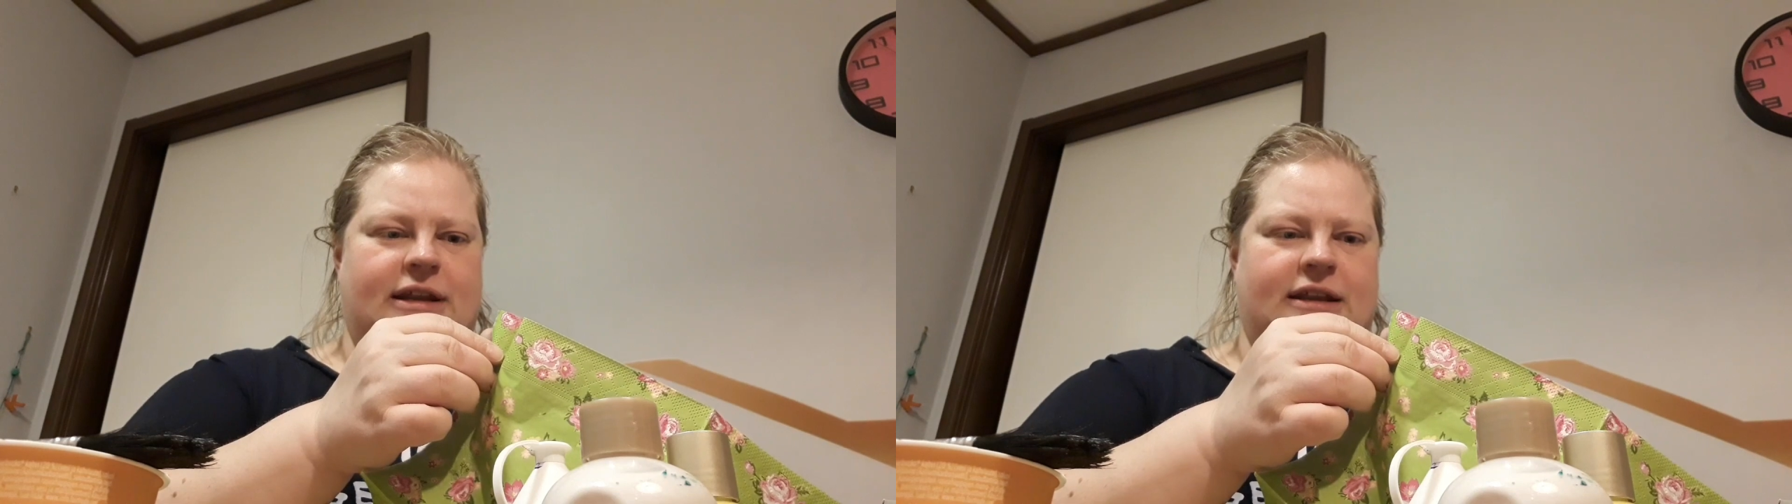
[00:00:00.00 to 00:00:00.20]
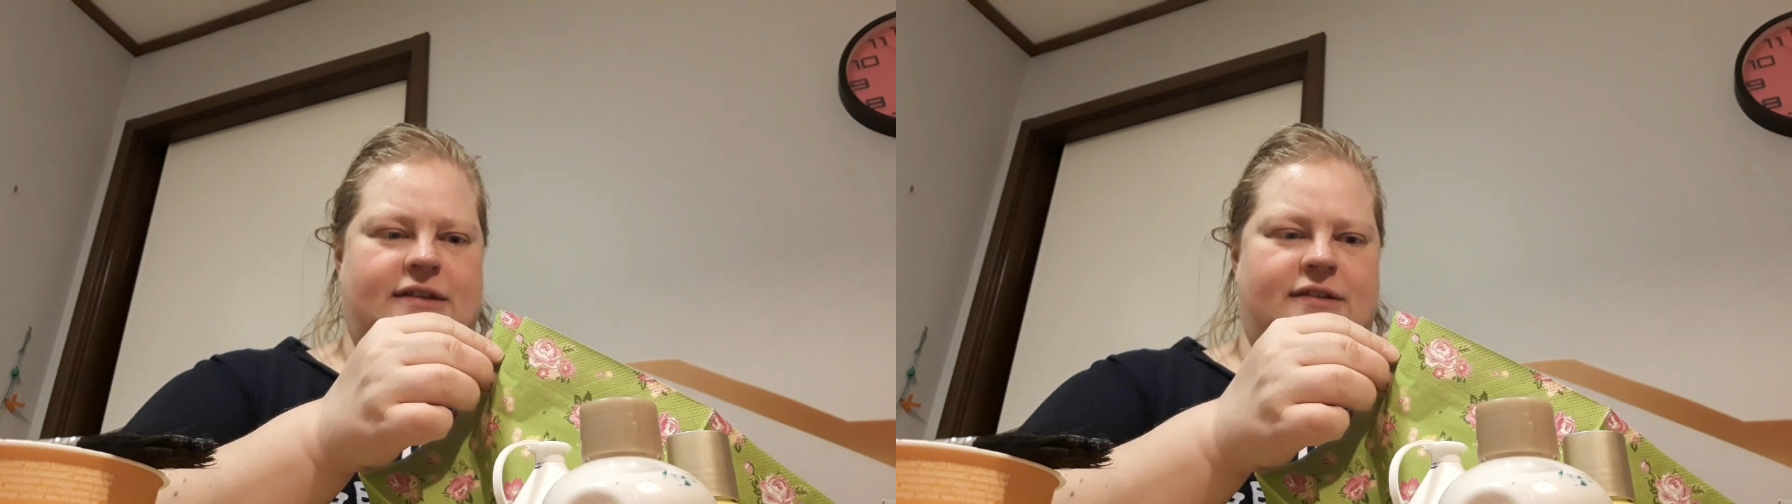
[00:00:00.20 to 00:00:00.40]

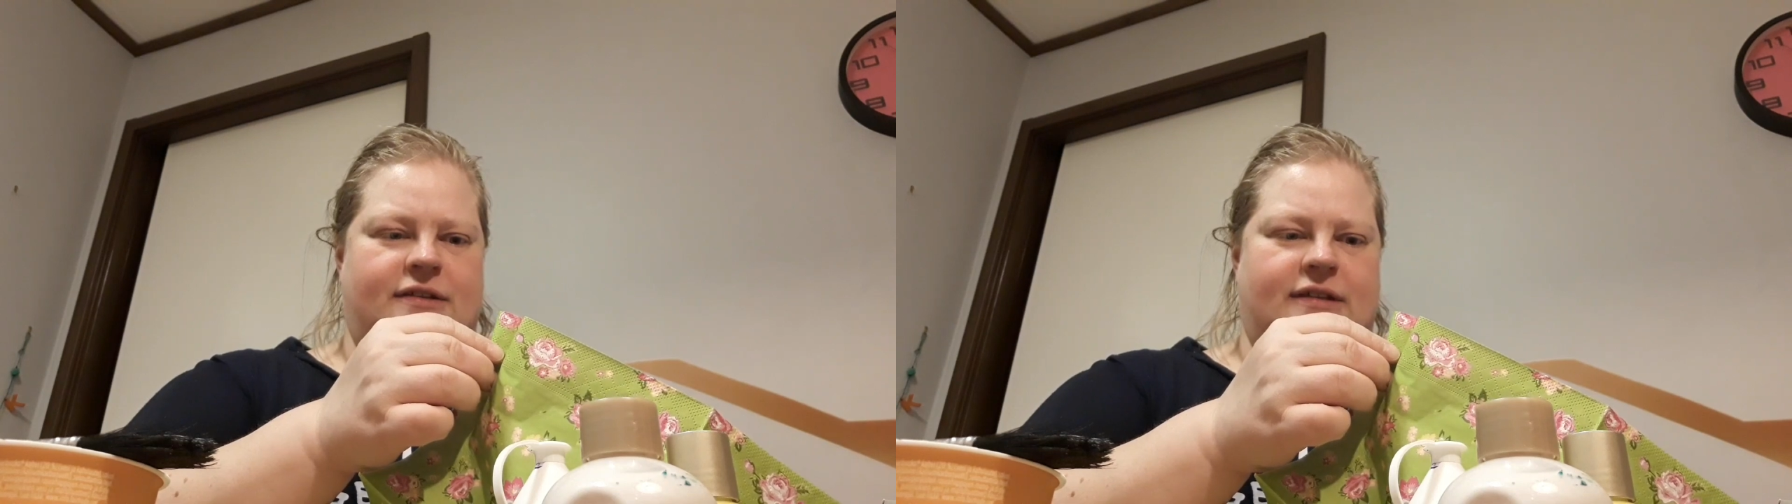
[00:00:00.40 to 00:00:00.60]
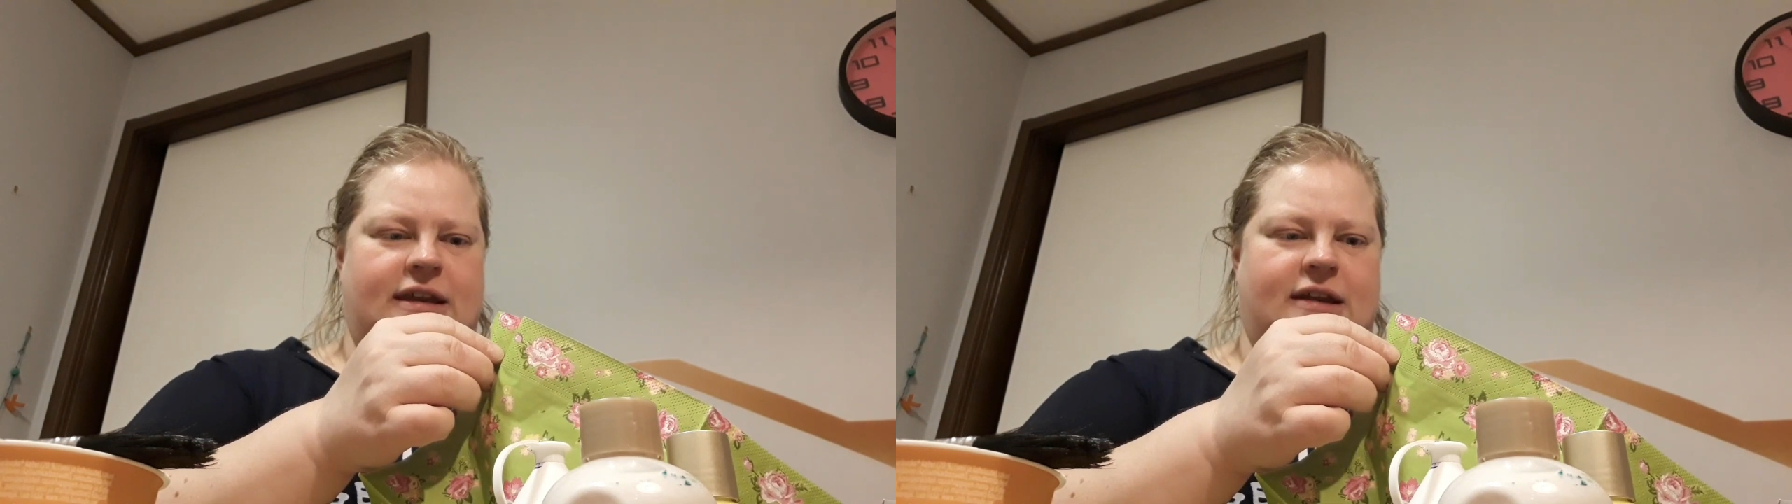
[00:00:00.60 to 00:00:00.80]
need
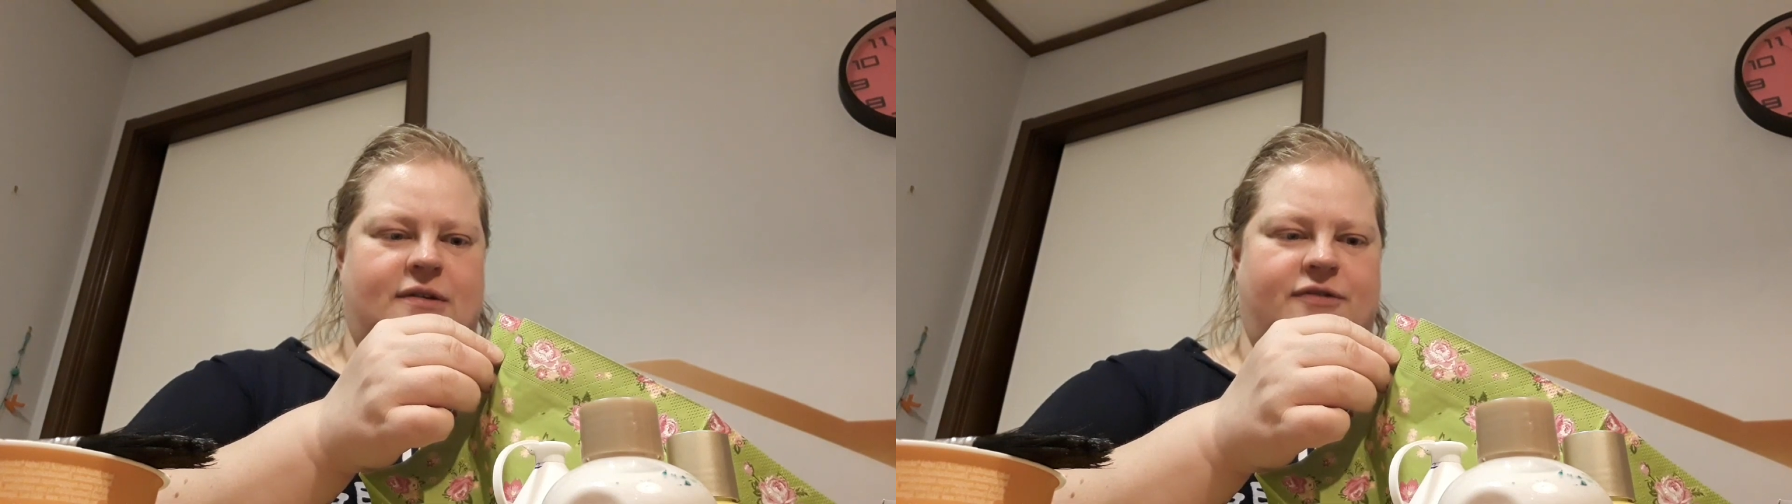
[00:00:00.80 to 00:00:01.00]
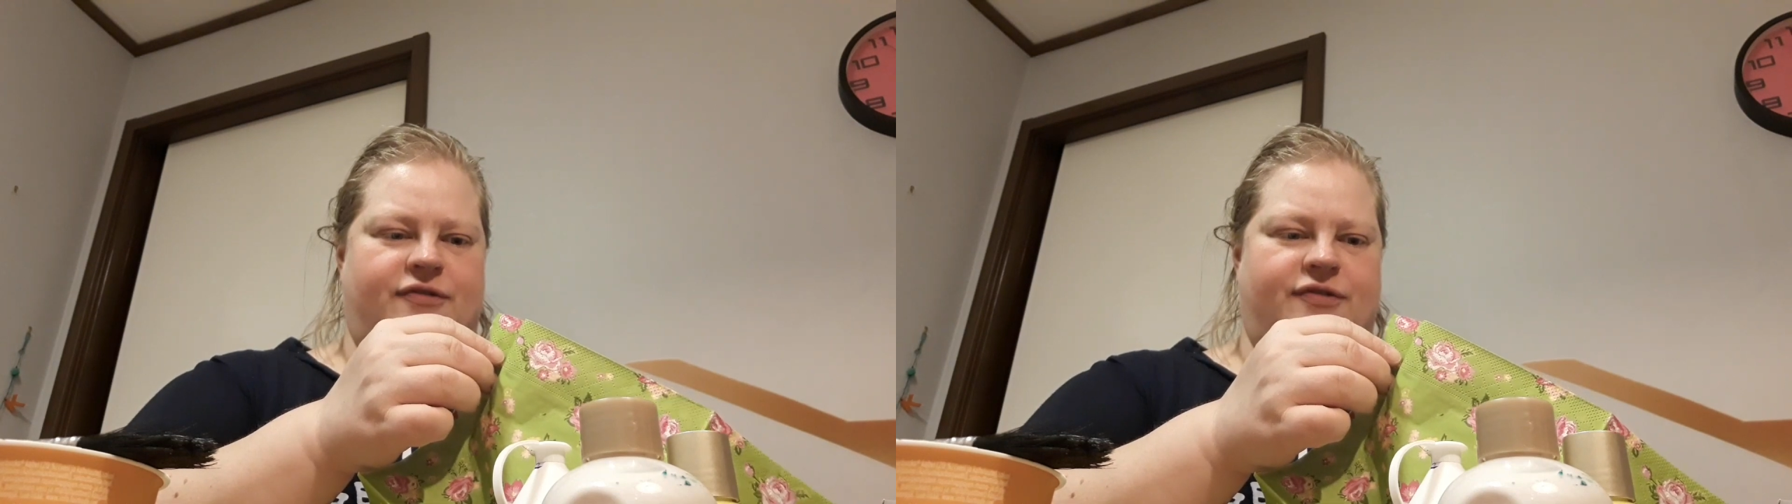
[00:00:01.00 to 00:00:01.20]
to take off